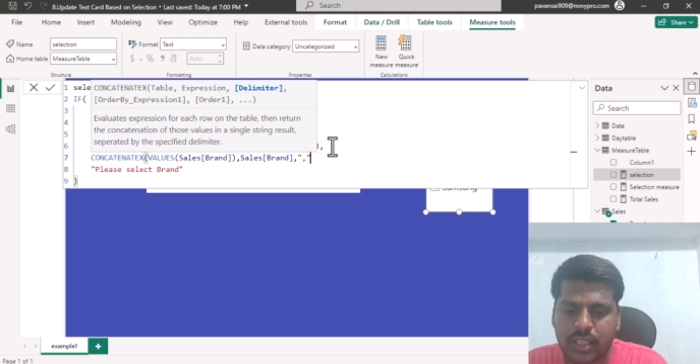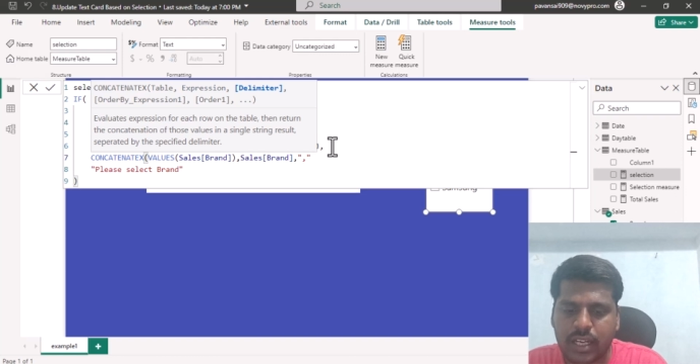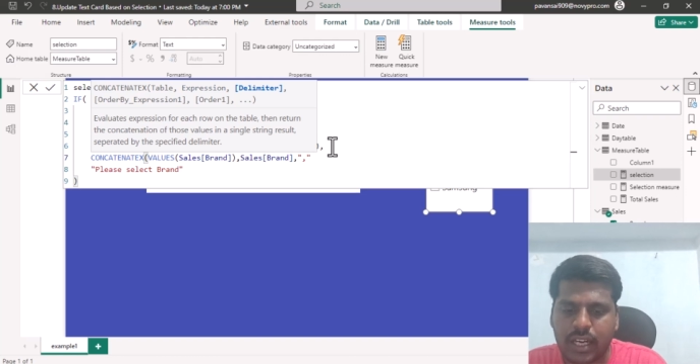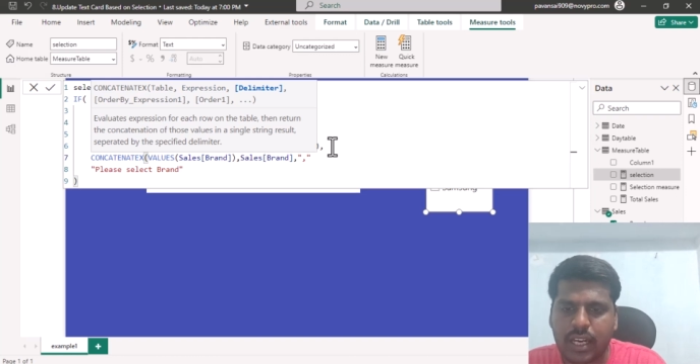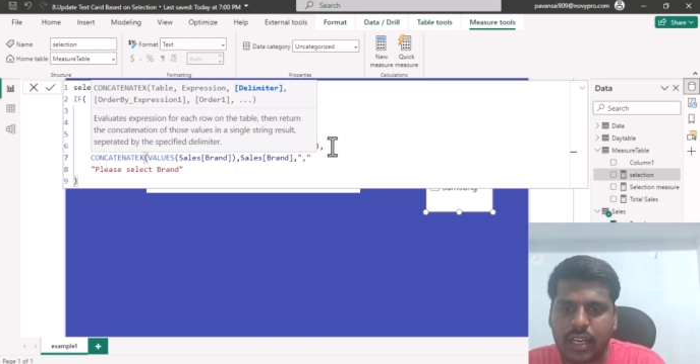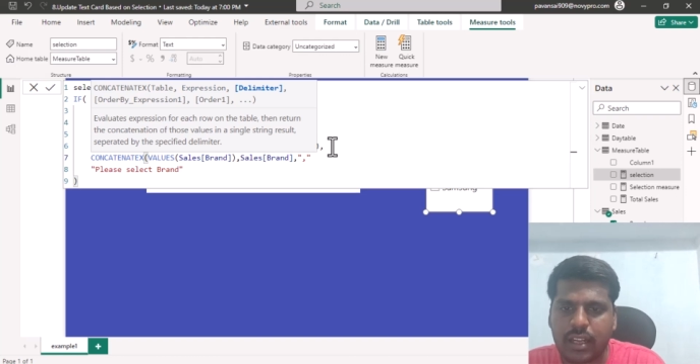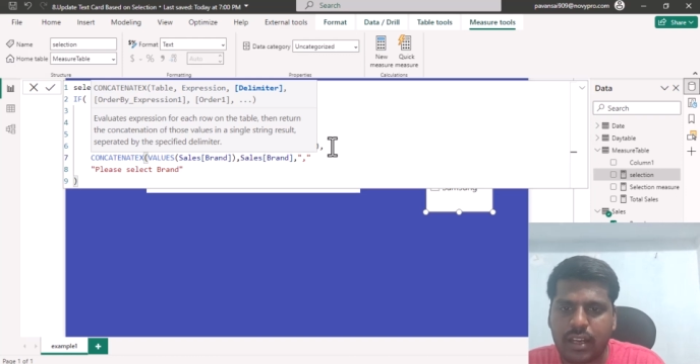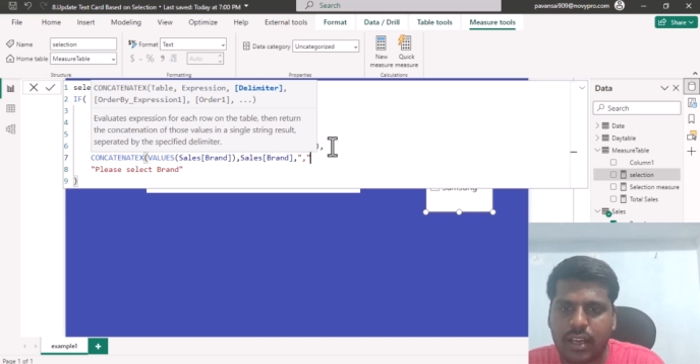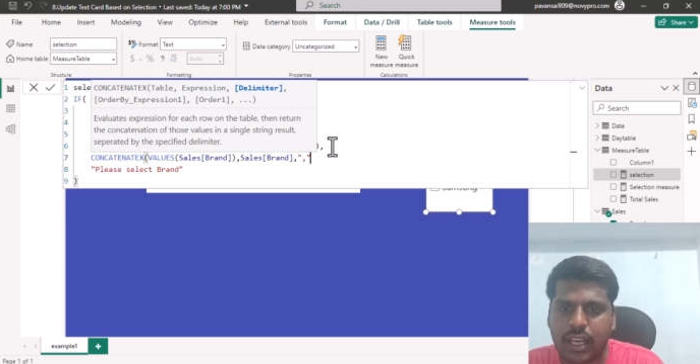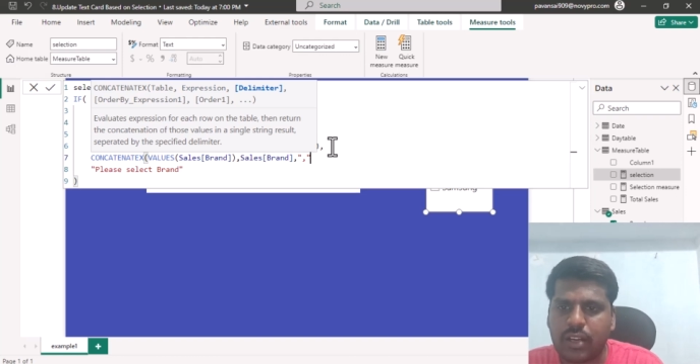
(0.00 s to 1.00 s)
and
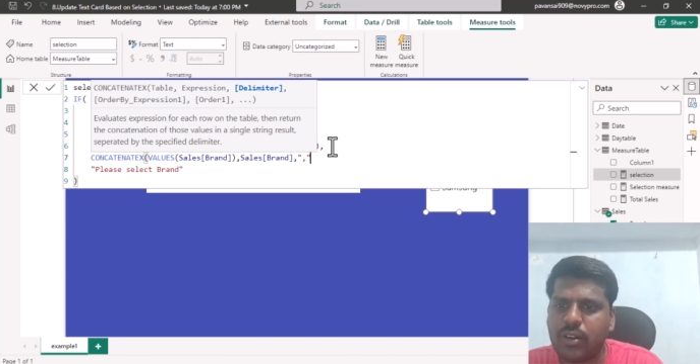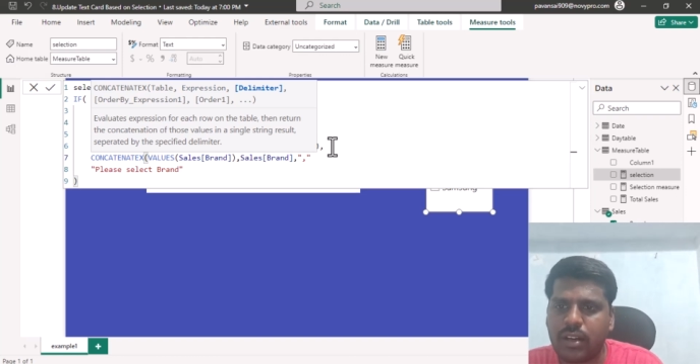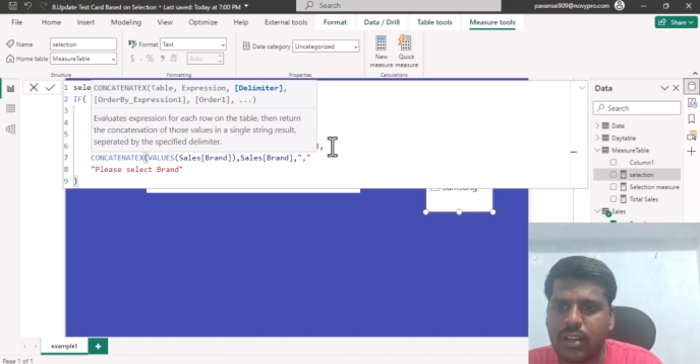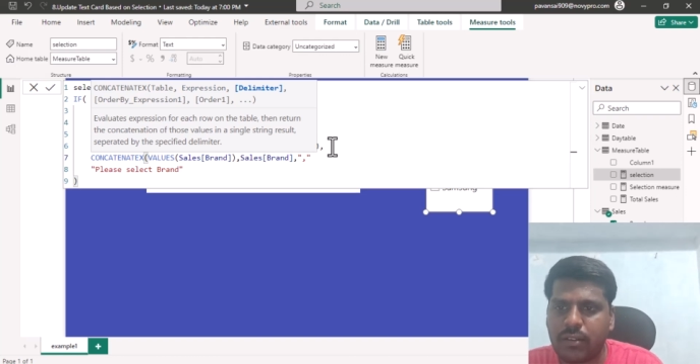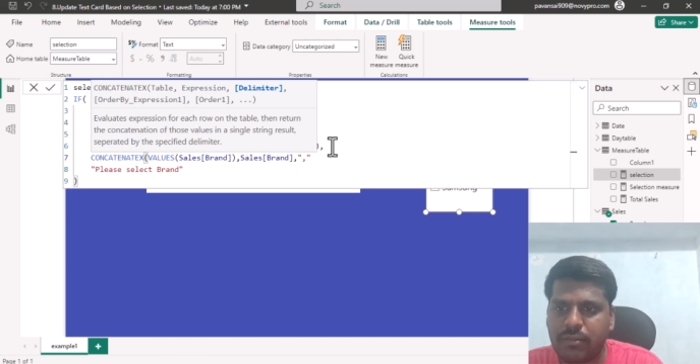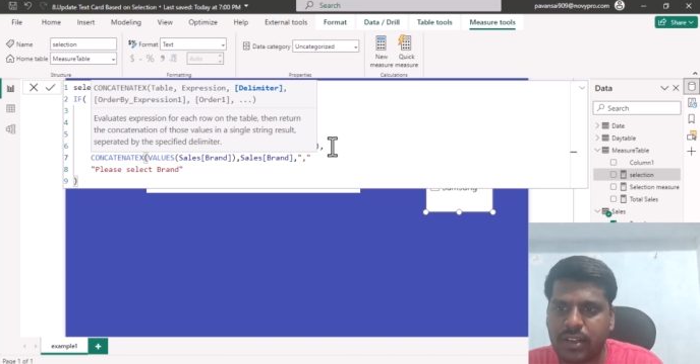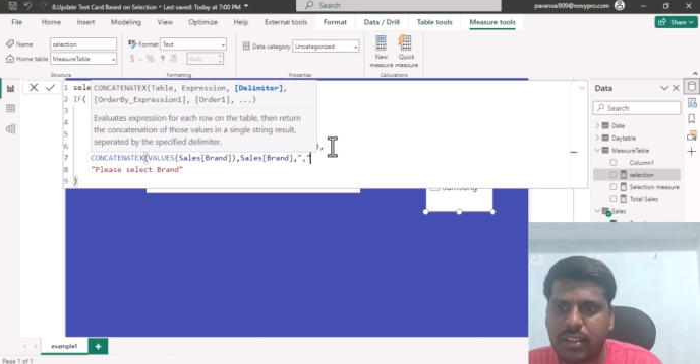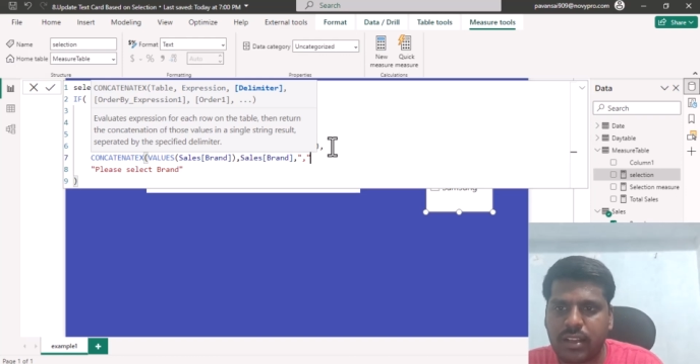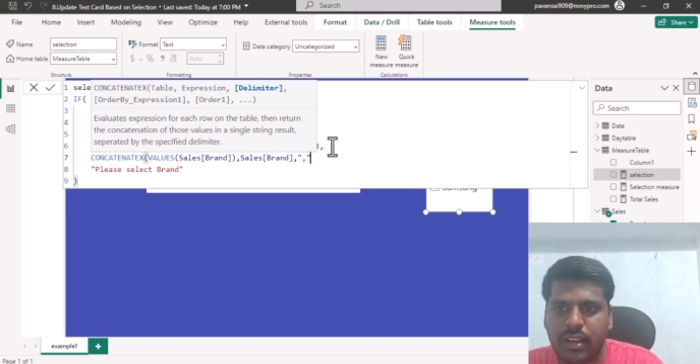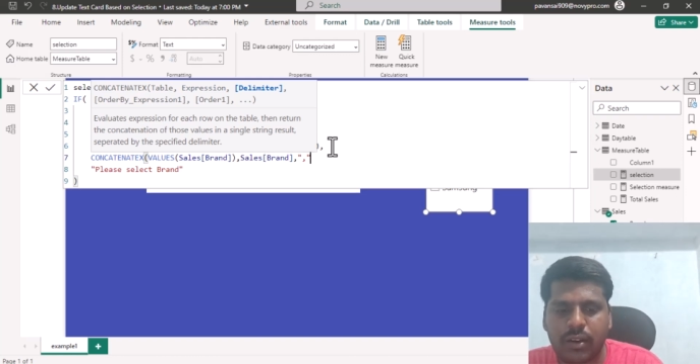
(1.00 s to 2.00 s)
I could
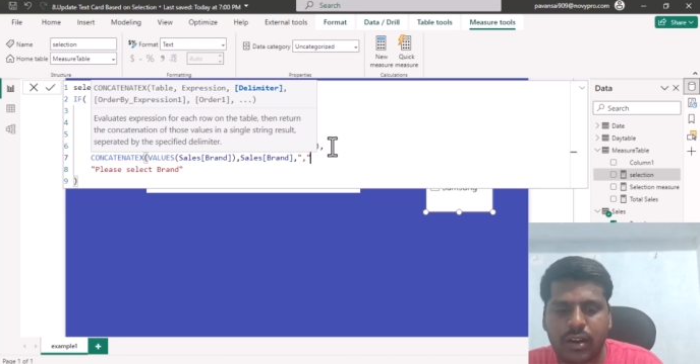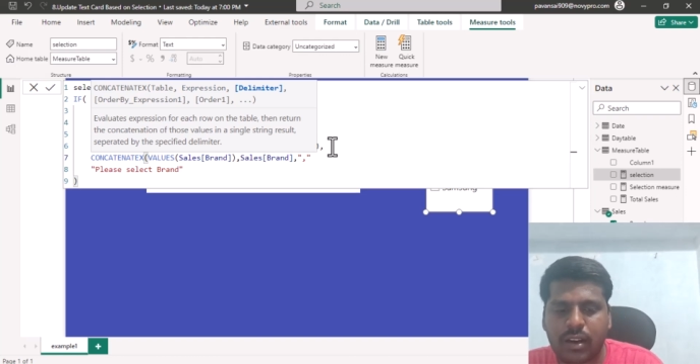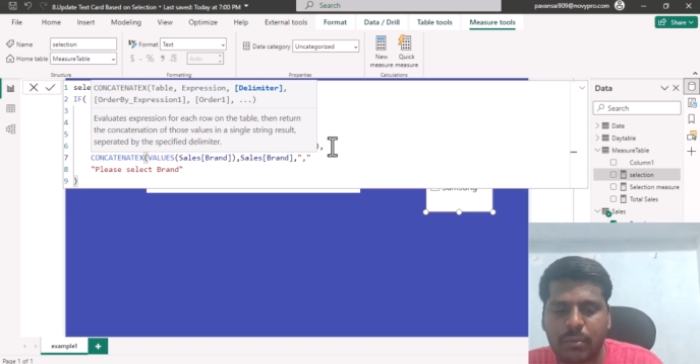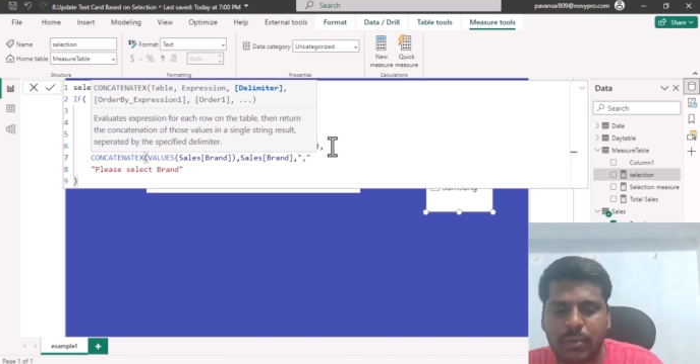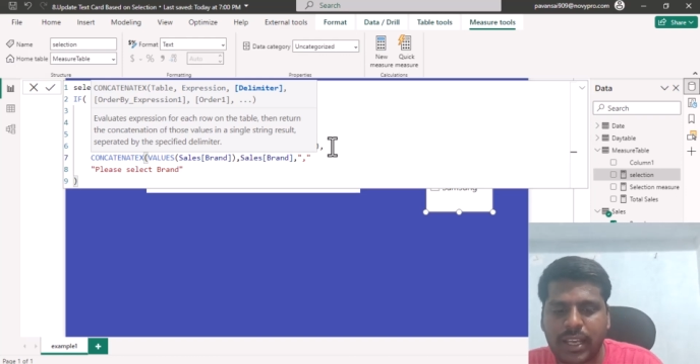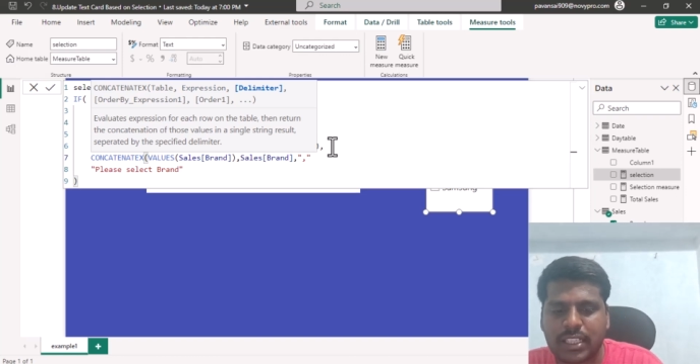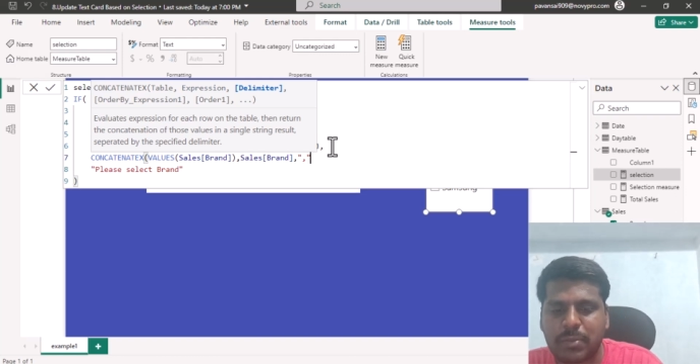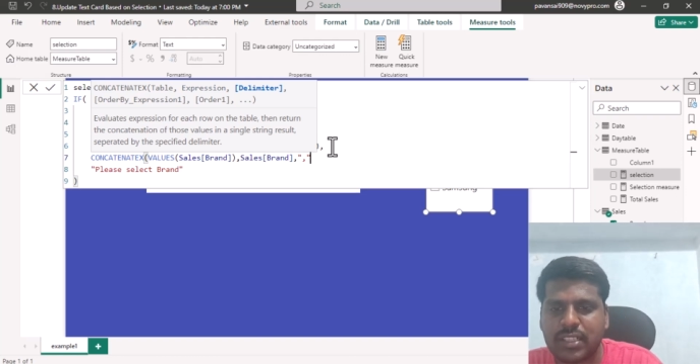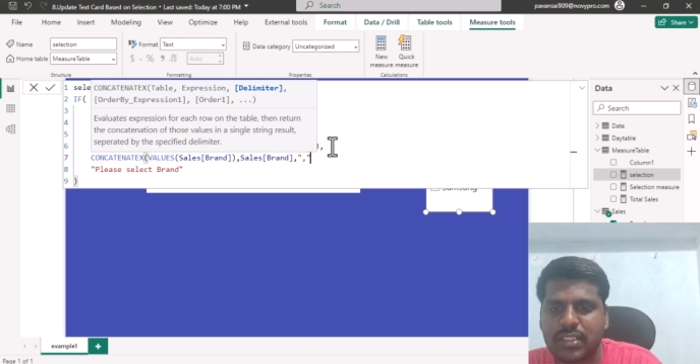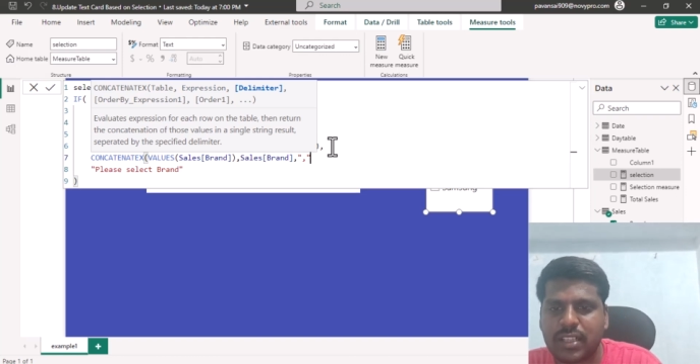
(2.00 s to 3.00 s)
further order by
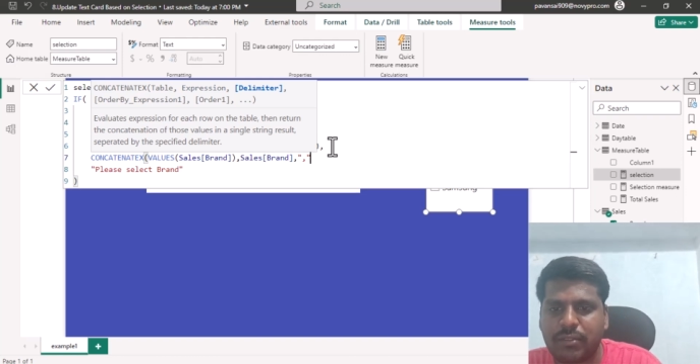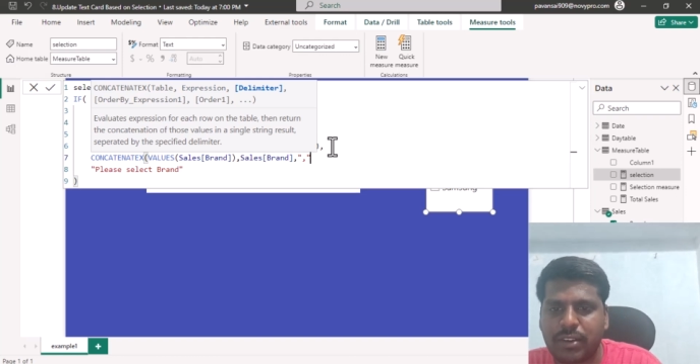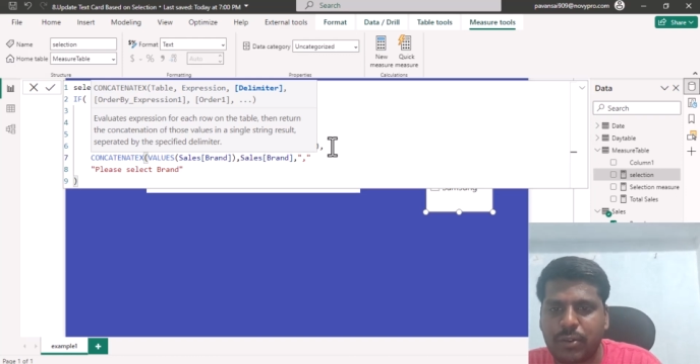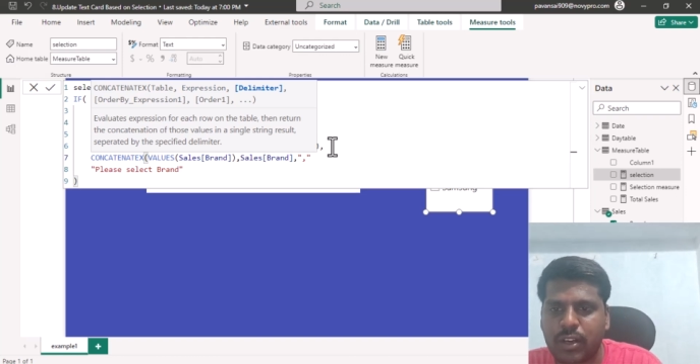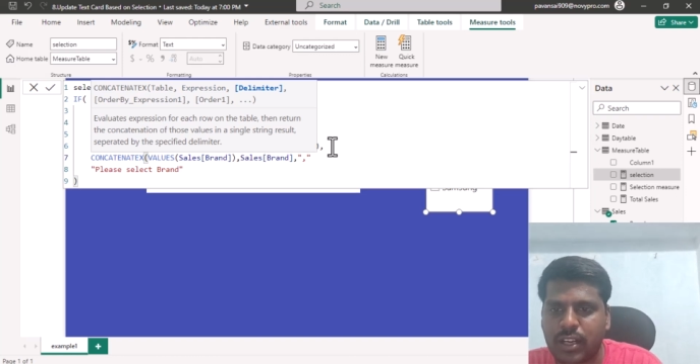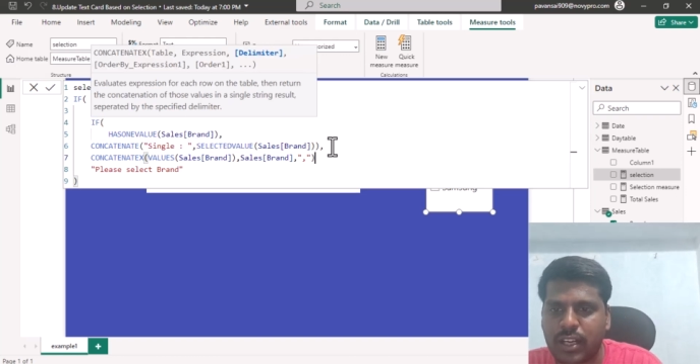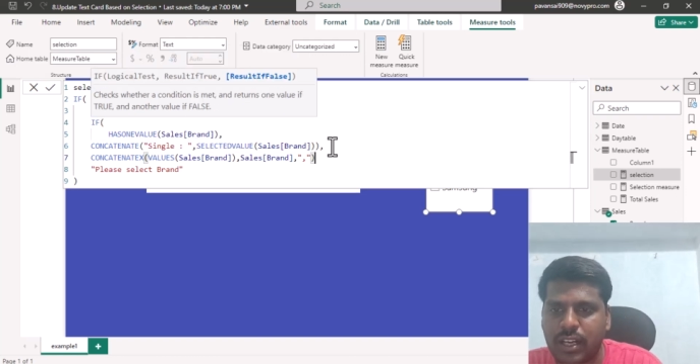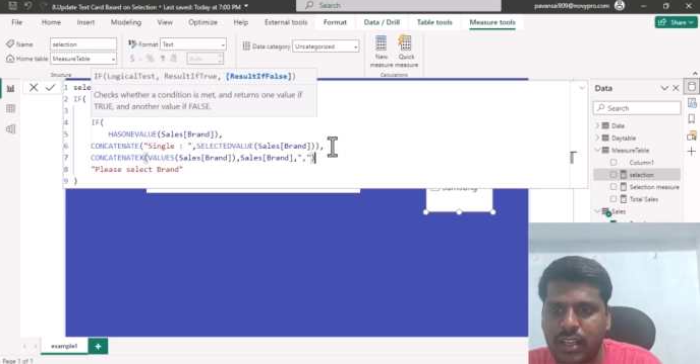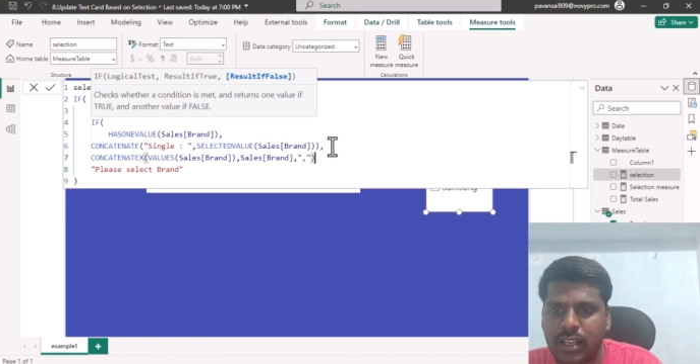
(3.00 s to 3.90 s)
expression if I wanted.